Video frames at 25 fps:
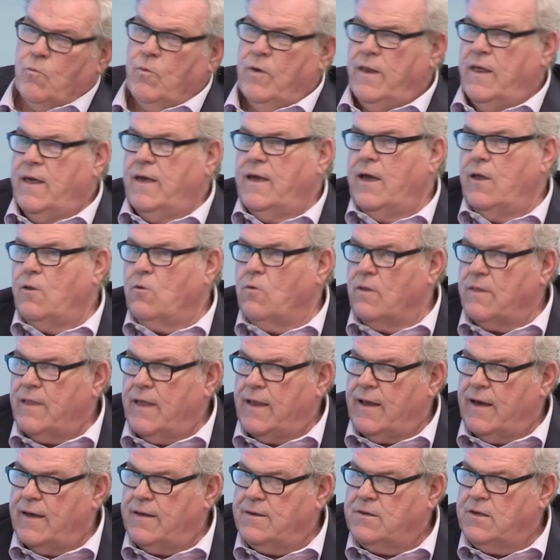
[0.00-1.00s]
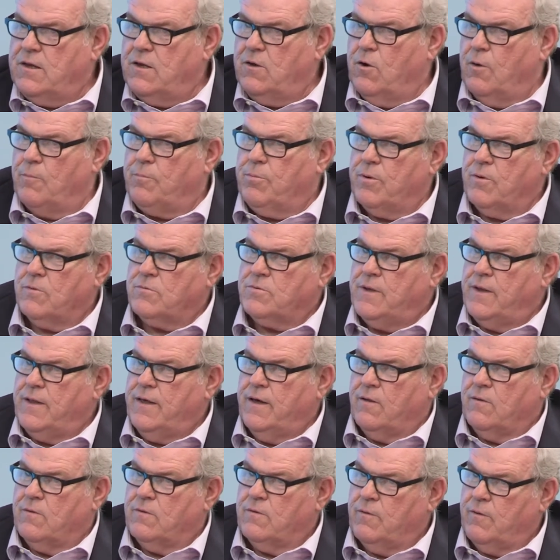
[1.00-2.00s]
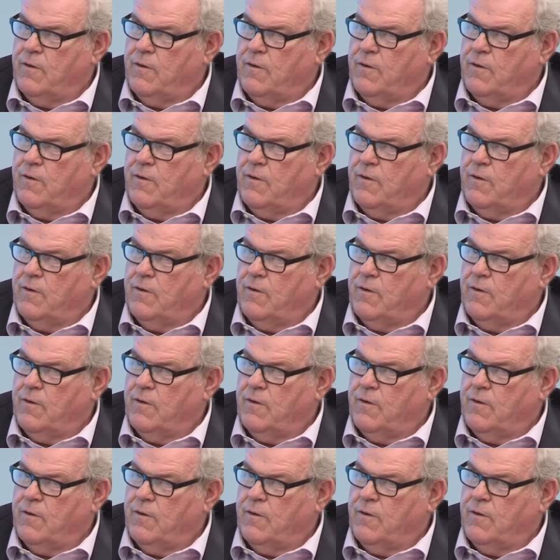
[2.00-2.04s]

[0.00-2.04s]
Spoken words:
Where do you get all that ICU personnel?